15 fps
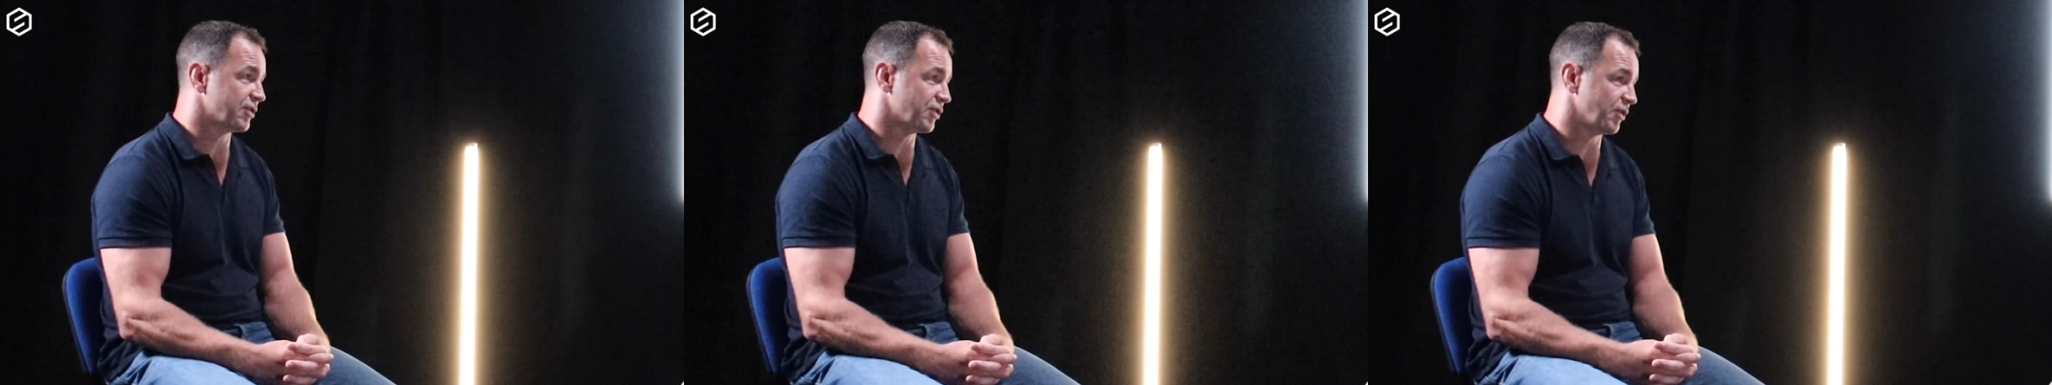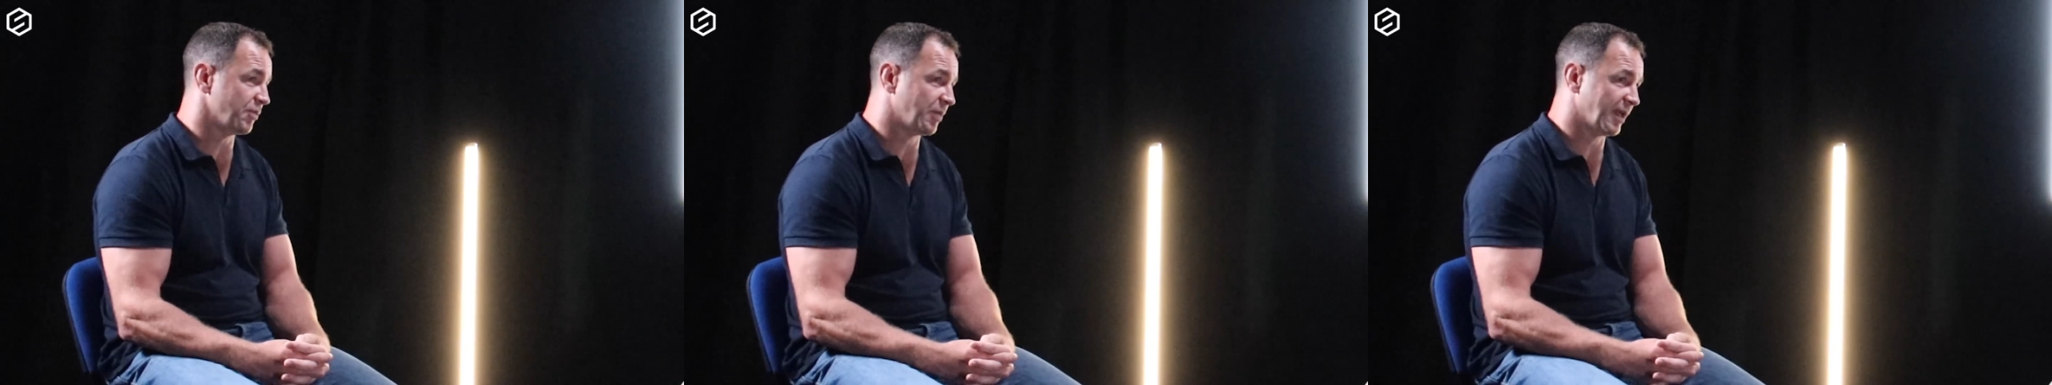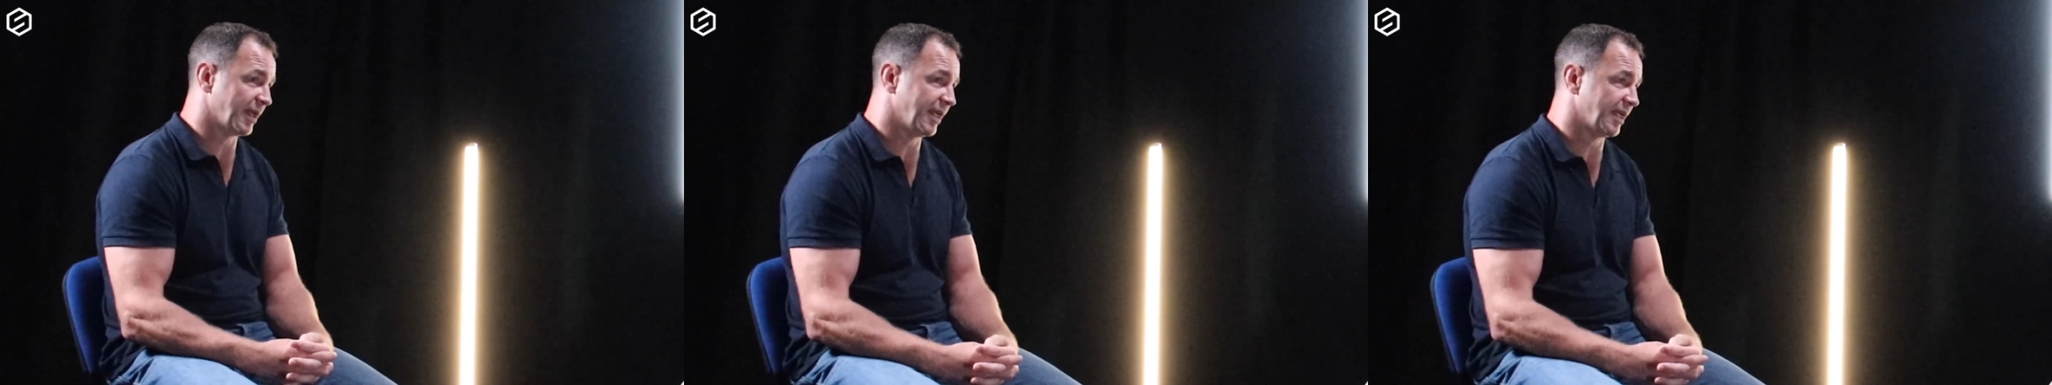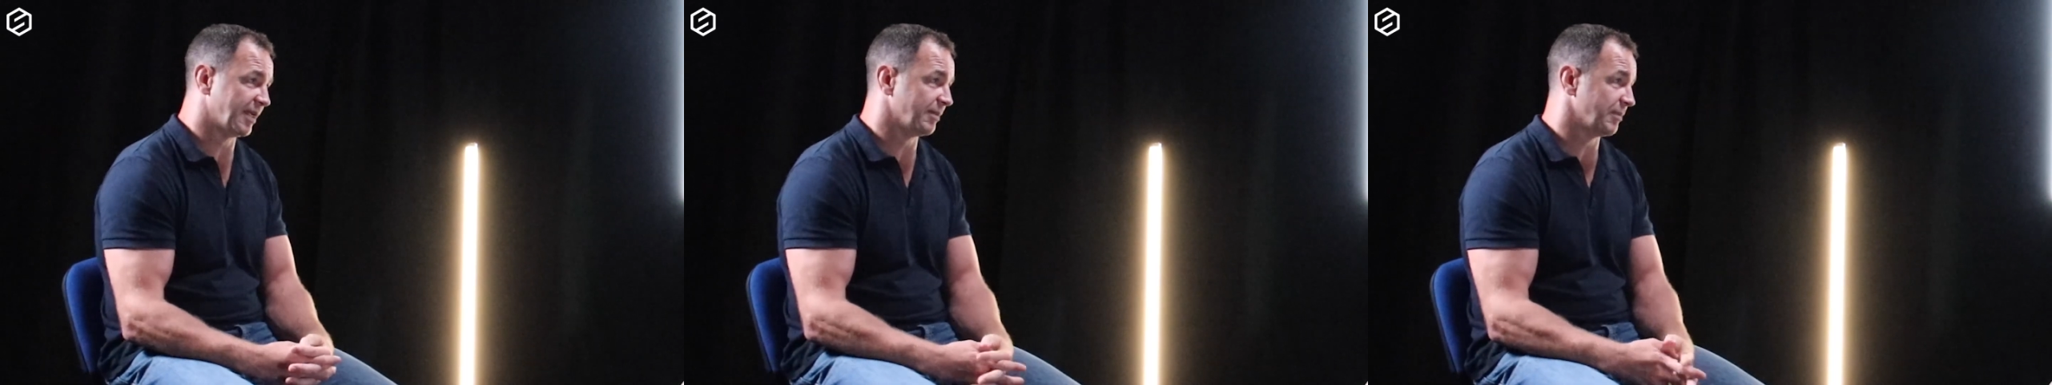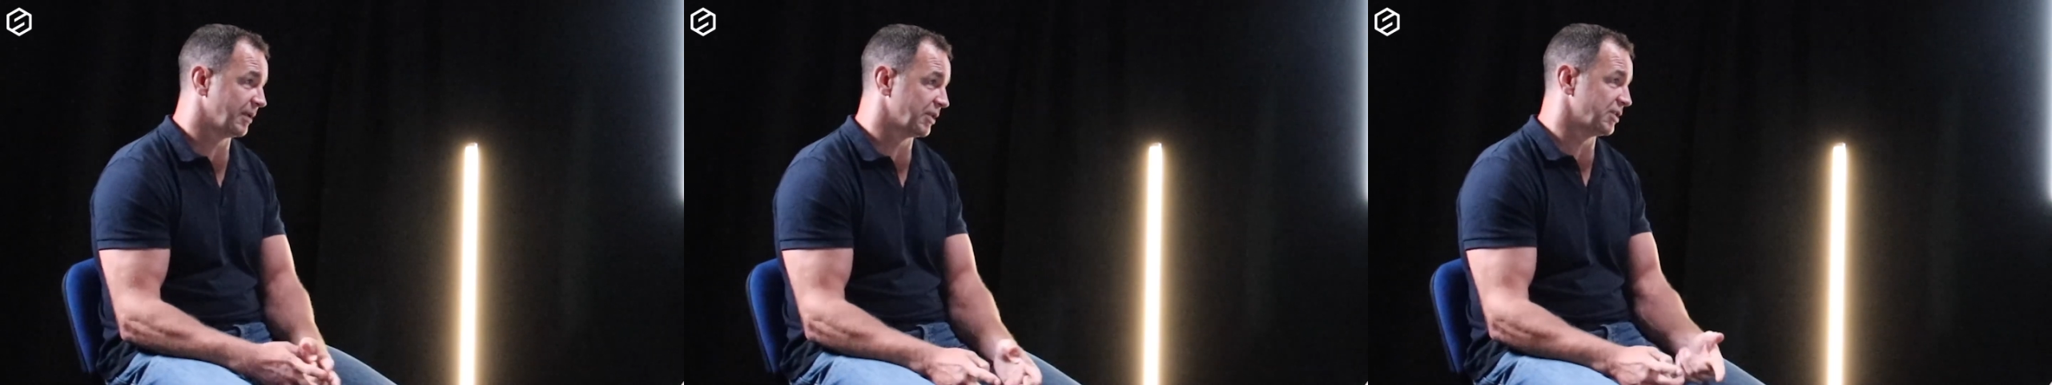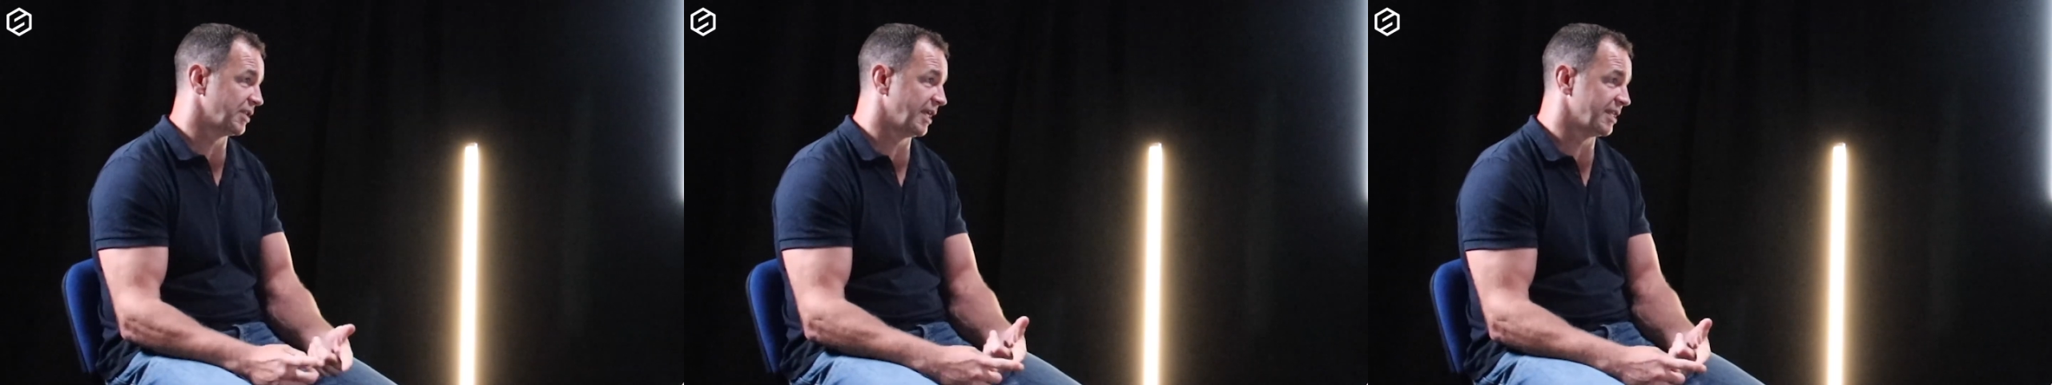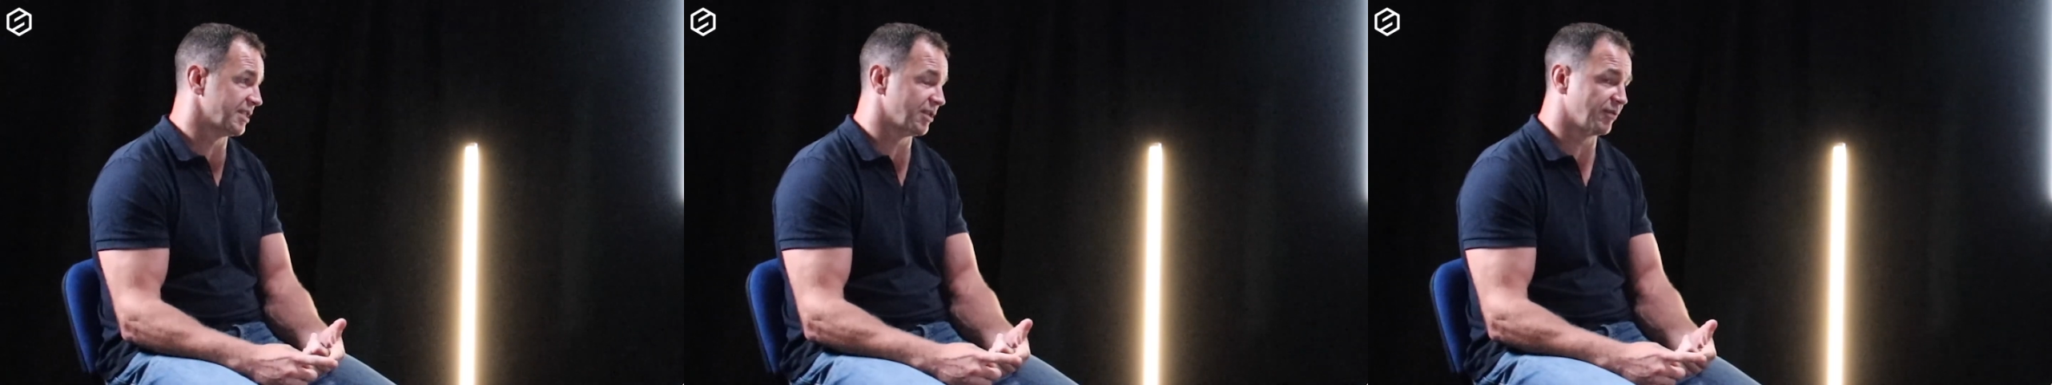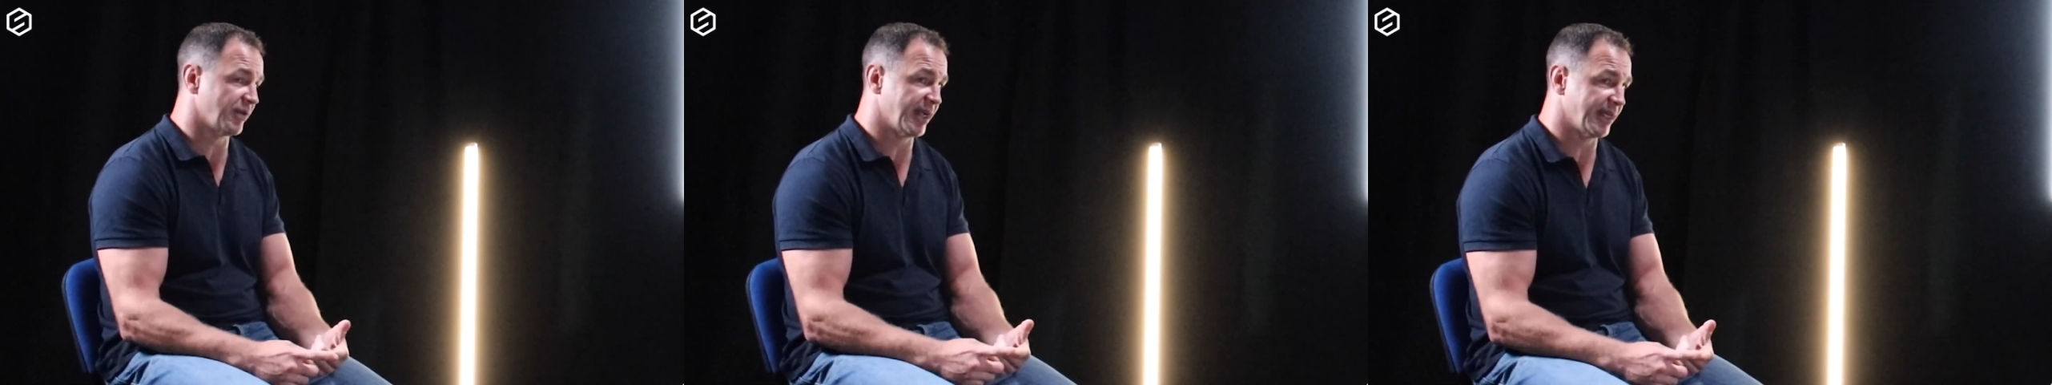Super League, McShane's
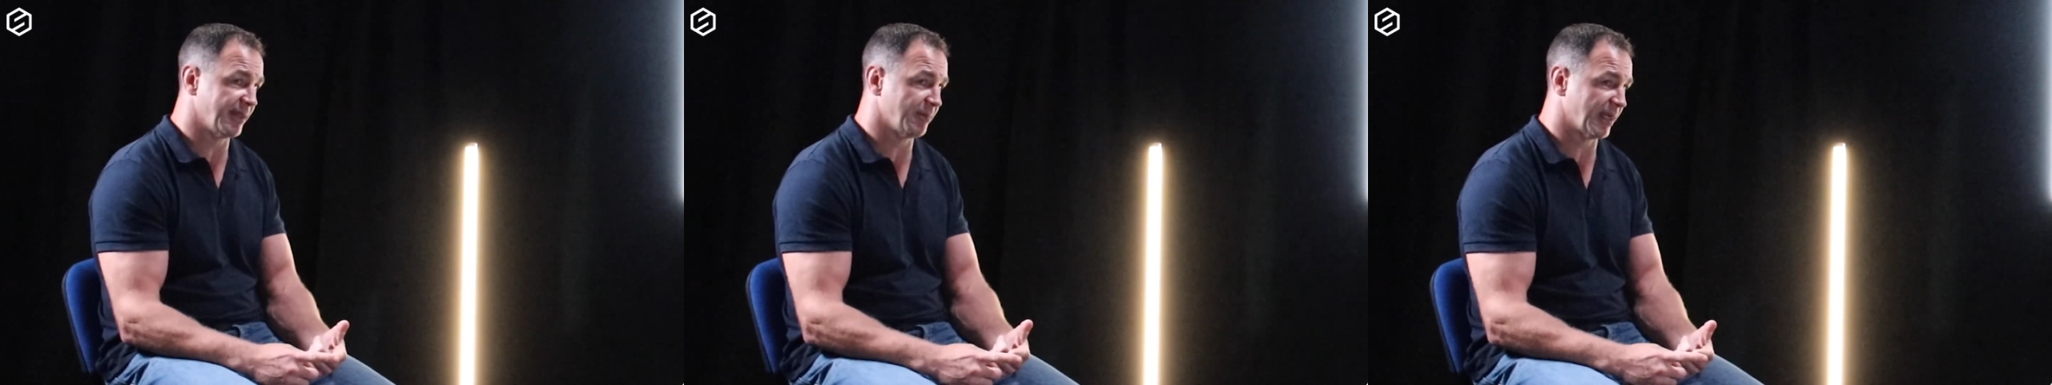the reigning